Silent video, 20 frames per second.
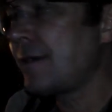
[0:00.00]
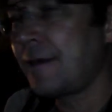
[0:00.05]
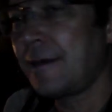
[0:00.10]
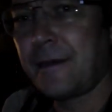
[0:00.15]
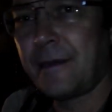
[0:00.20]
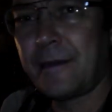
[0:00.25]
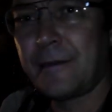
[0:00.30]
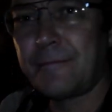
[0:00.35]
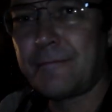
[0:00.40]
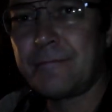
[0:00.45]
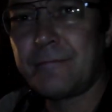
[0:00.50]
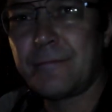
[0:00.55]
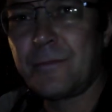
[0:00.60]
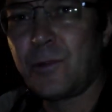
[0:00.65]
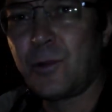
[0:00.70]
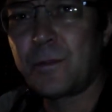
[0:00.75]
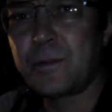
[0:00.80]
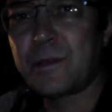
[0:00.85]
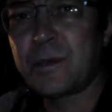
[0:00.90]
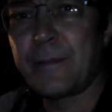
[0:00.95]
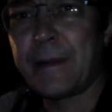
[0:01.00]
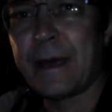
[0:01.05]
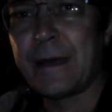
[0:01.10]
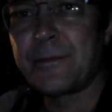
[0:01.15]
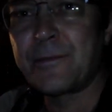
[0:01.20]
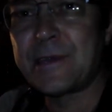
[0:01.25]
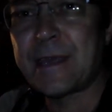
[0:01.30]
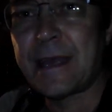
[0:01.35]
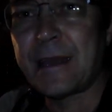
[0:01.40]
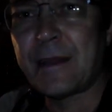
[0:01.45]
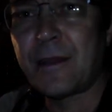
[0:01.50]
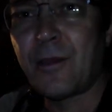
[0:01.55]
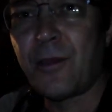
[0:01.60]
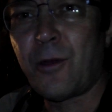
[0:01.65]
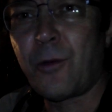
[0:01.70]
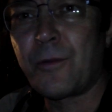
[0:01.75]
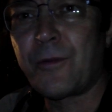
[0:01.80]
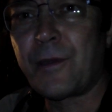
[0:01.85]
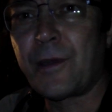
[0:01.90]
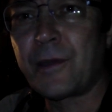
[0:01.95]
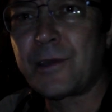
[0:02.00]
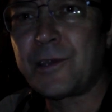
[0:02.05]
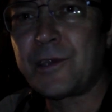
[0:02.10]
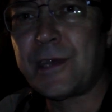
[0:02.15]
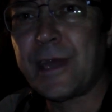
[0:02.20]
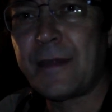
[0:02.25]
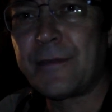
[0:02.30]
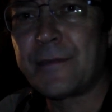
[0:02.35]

Up to about 10 o'clock we've got a chance.